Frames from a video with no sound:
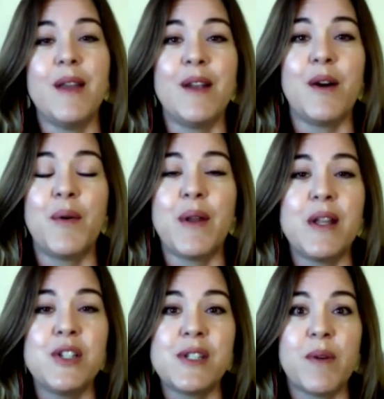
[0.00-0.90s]

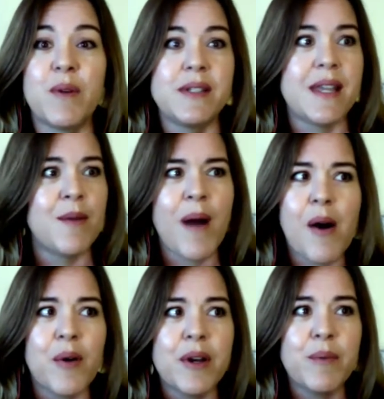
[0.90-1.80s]
and just saying,
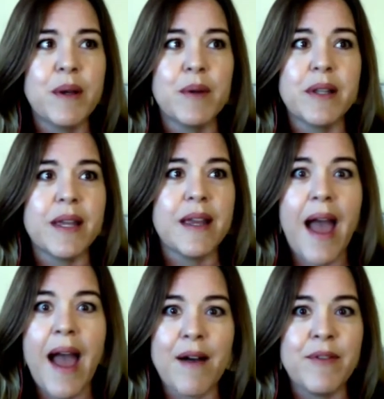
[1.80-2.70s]
wow, could we really
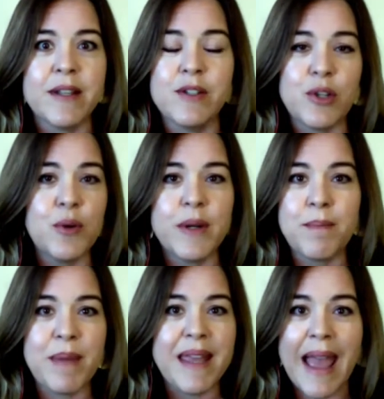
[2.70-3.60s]
have and do and
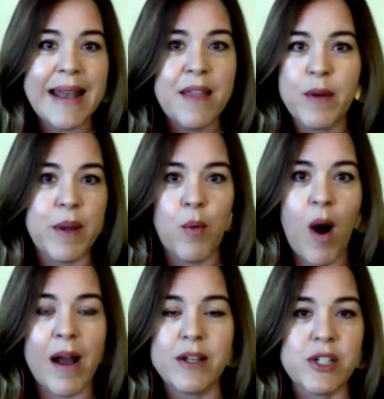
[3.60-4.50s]
be anything we
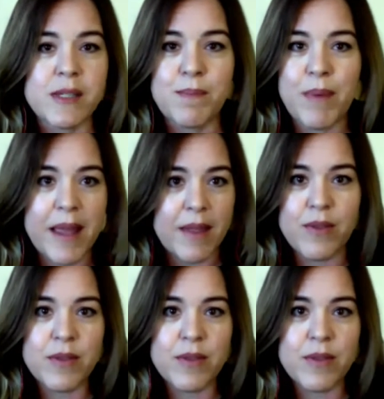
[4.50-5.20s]
want just by